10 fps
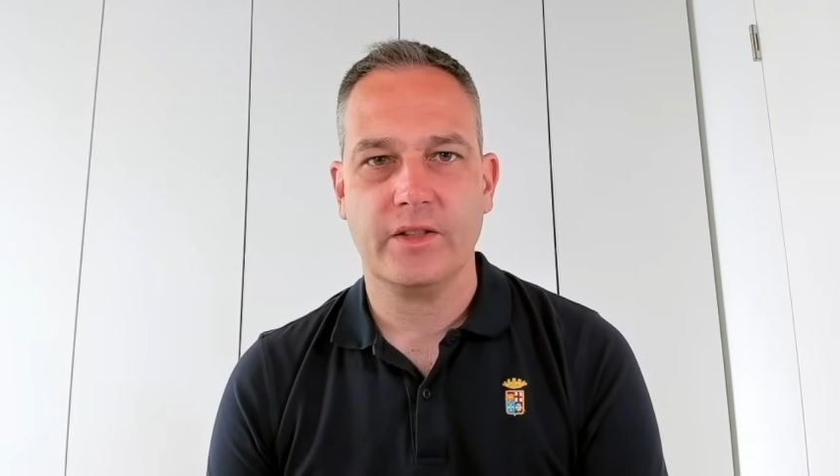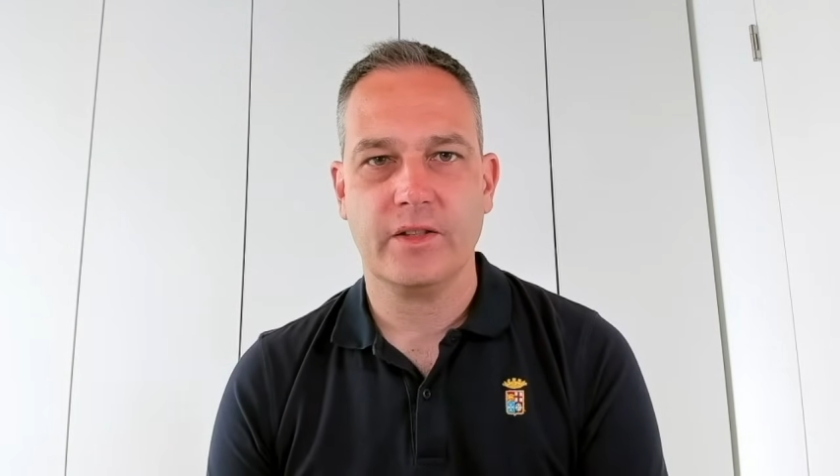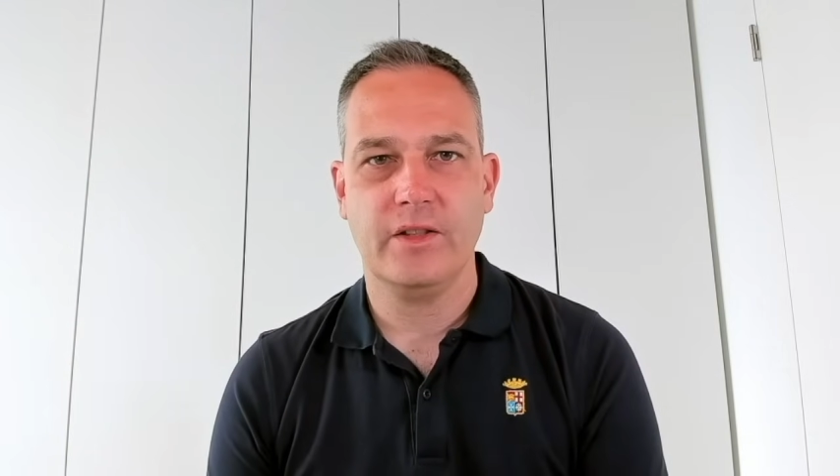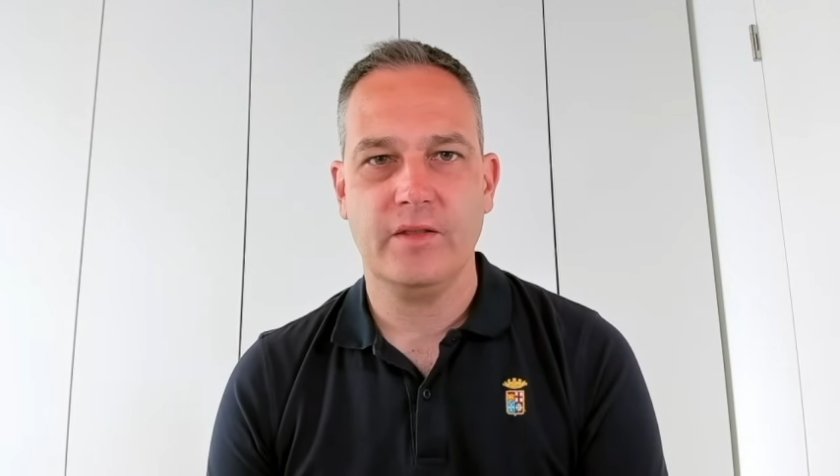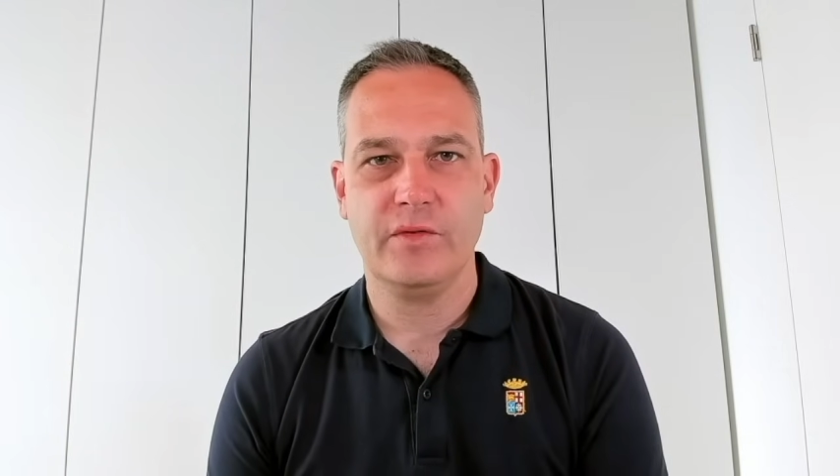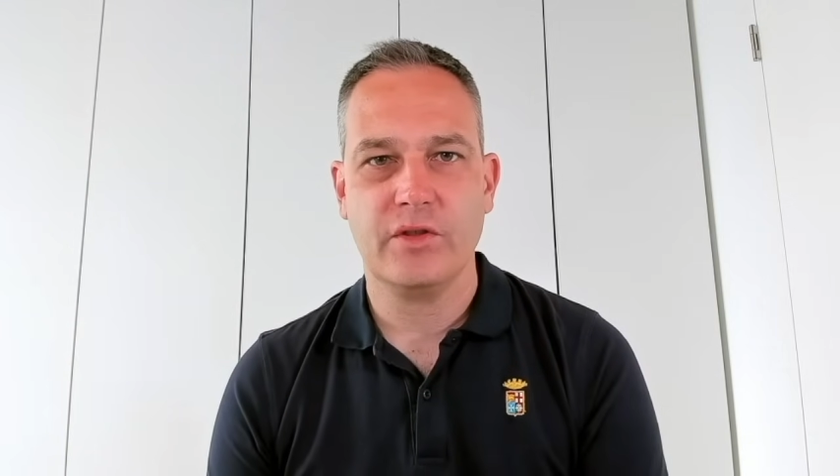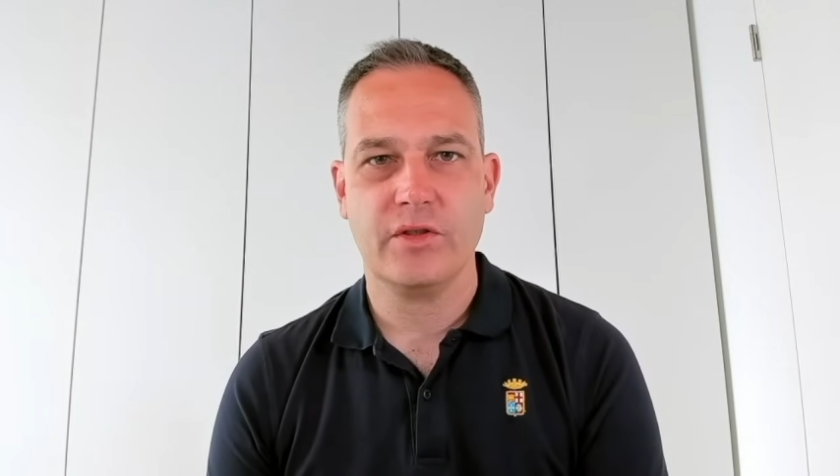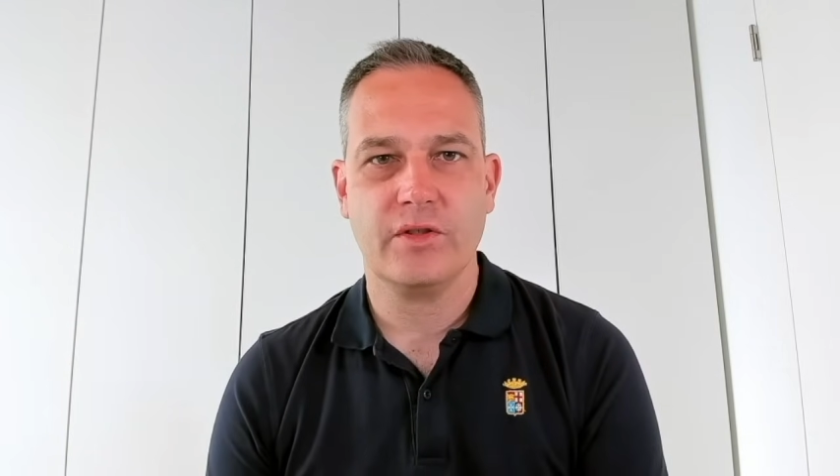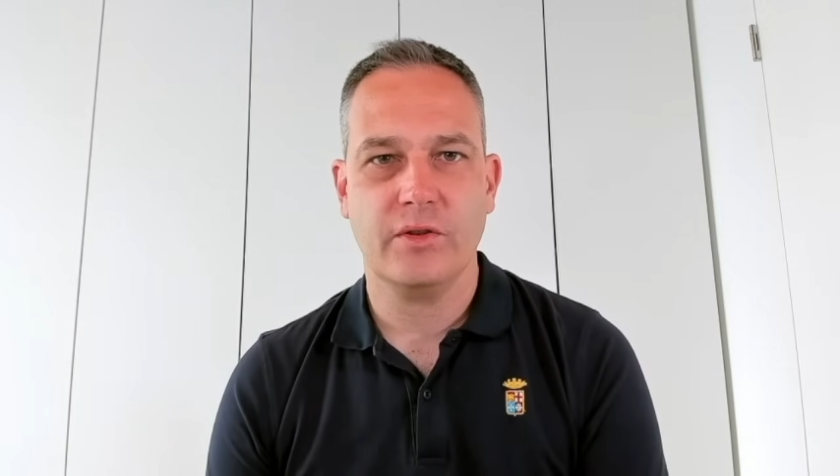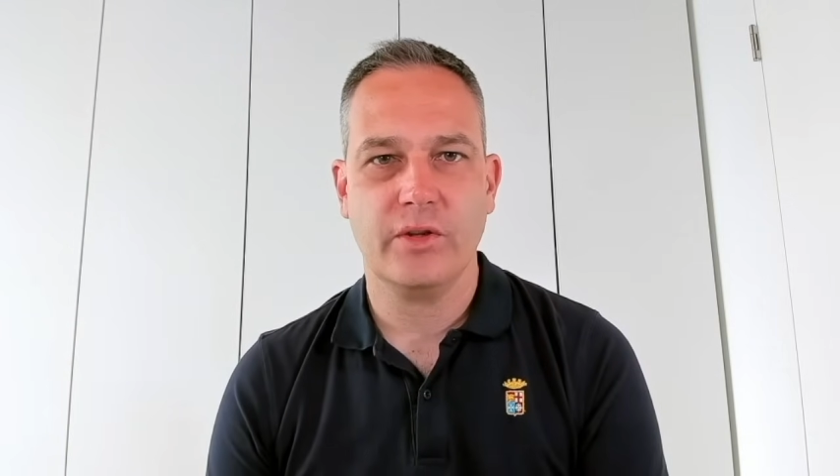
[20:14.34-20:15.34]
if you
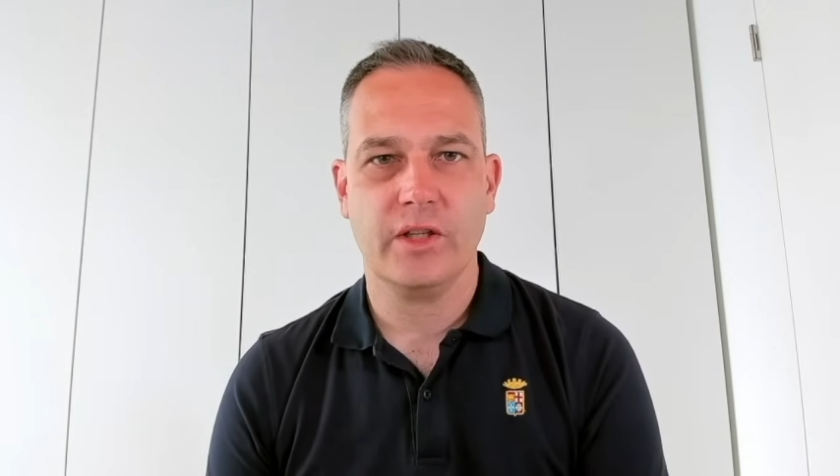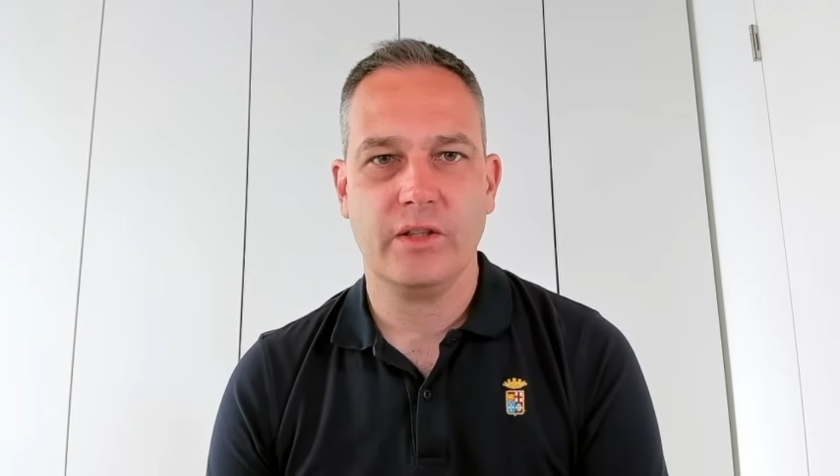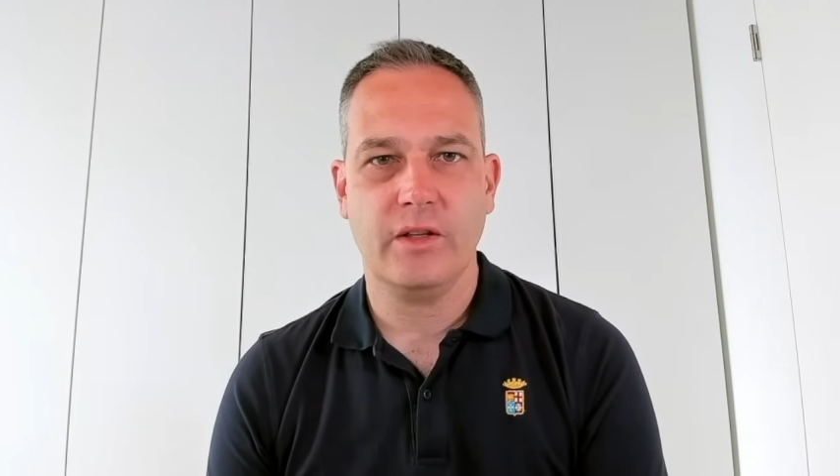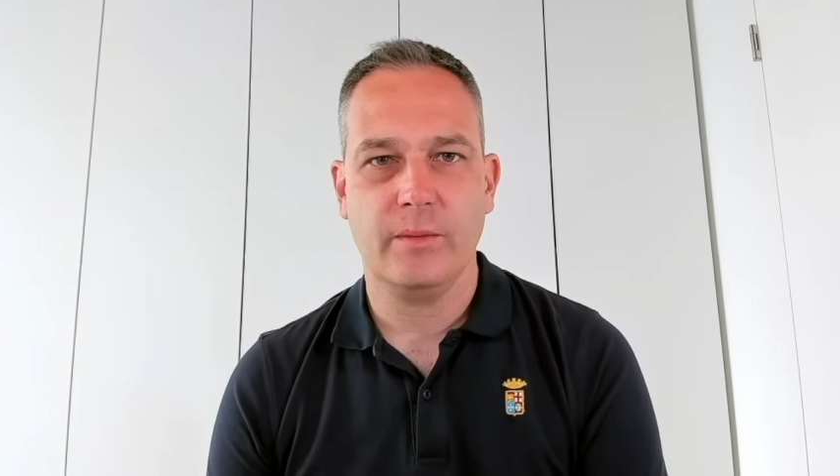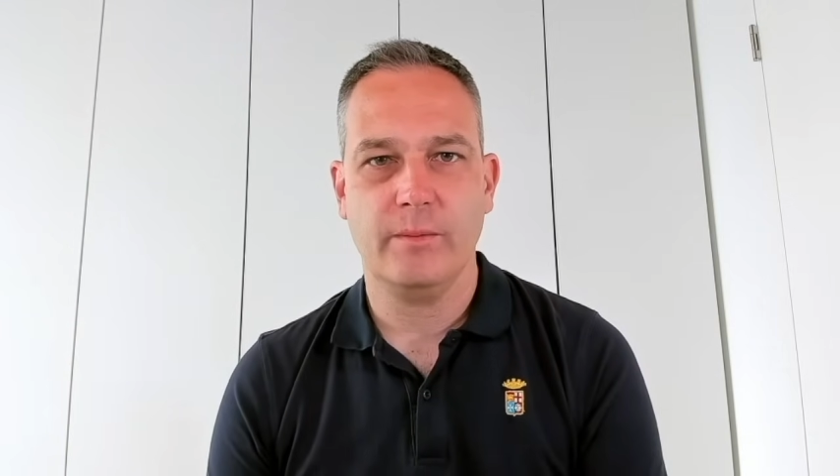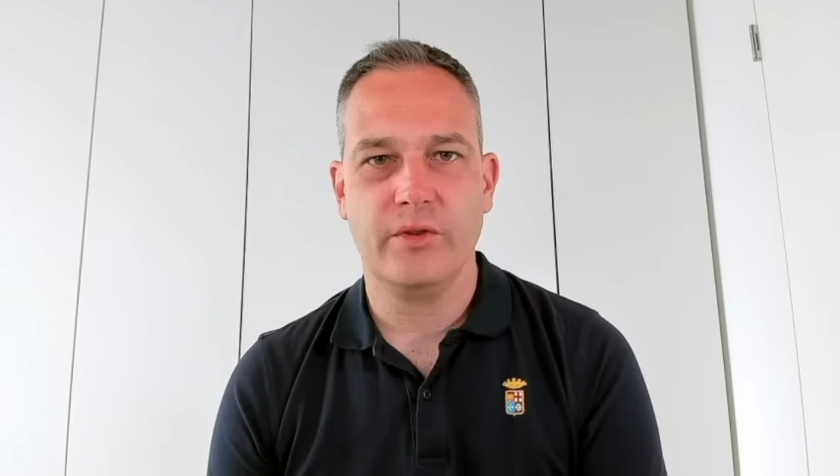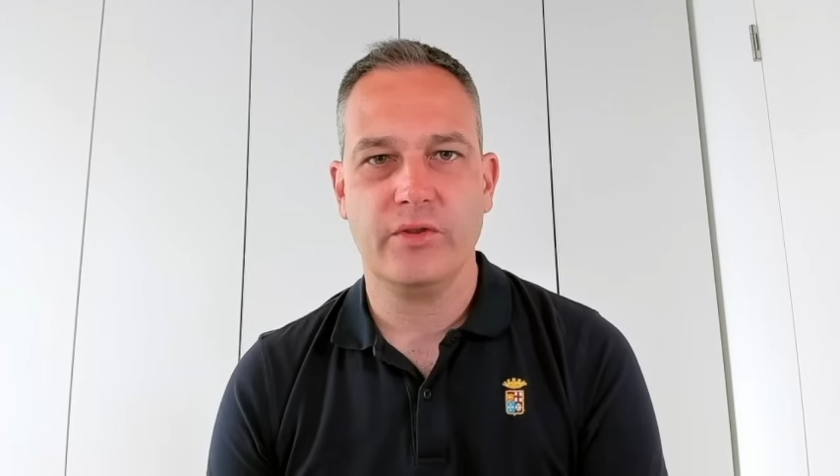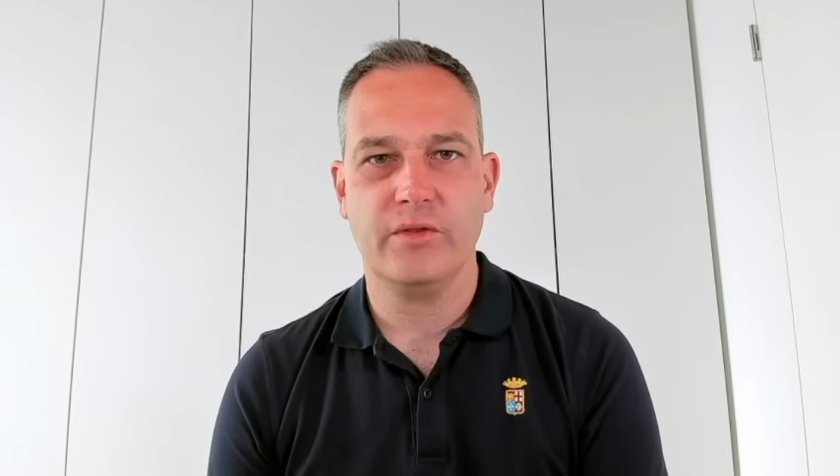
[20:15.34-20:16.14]
just look at the numbers